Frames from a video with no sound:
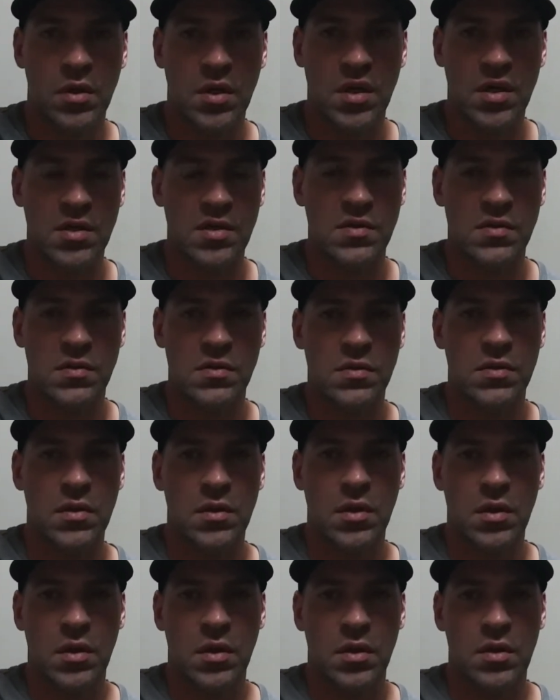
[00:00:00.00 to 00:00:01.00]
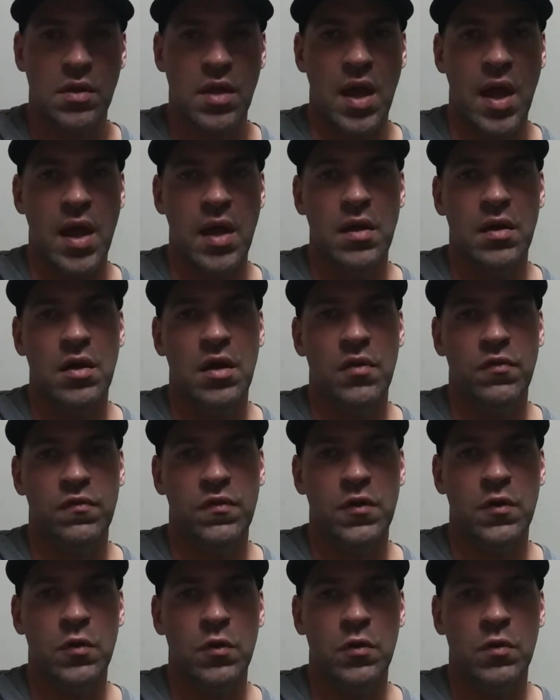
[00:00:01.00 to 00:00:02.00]
is that if
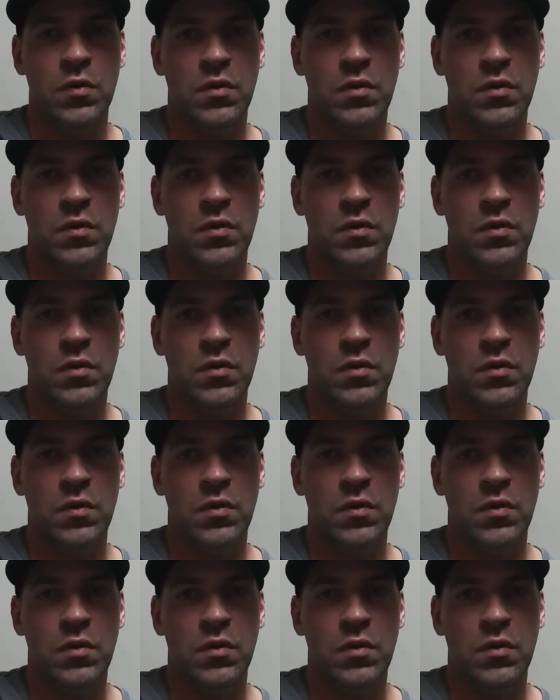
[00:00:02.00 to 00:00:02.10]
you